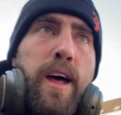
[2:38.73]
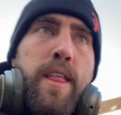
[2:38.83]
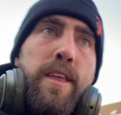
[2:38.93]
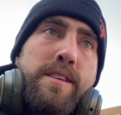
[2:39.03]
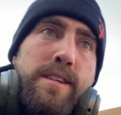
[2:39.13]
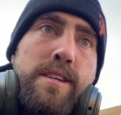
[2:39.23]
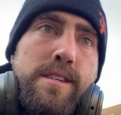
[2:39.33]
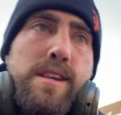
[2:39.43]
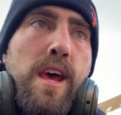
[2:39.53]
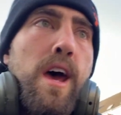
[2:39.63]
This
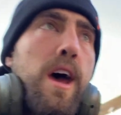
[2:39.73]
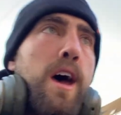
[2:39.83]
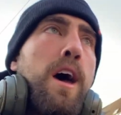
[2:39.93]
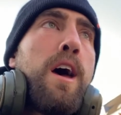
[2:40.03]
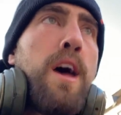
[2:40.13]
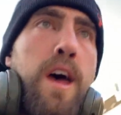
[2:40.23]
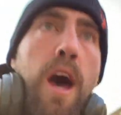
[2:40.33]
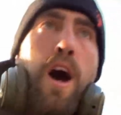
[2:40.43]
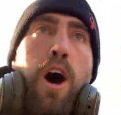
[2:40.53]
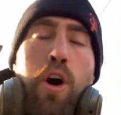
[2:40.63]
is
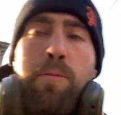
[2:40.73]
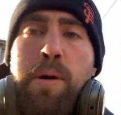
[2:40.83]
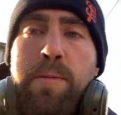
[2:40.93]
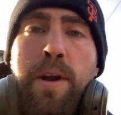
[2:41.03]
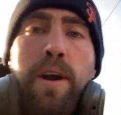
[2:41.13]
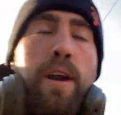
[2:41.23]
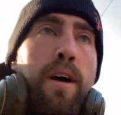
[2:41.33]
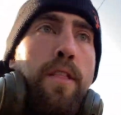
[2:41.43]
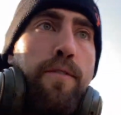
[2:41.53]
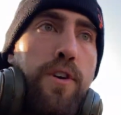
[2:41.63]
a home opener,
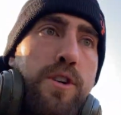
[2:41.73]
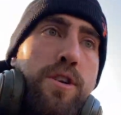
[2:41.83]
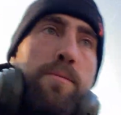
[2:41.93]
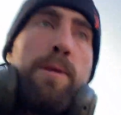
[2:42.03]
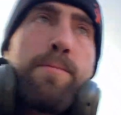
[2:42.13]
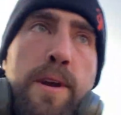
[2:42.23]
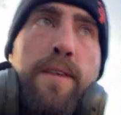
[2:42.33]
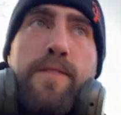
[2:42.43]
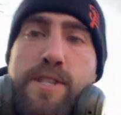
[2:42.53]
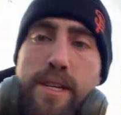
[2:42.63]
the first home opener
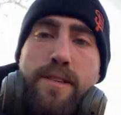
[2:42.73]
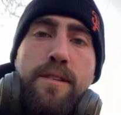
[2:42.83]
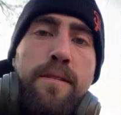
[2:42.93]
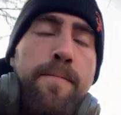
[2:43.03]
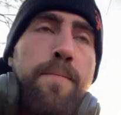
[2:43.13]
of the season,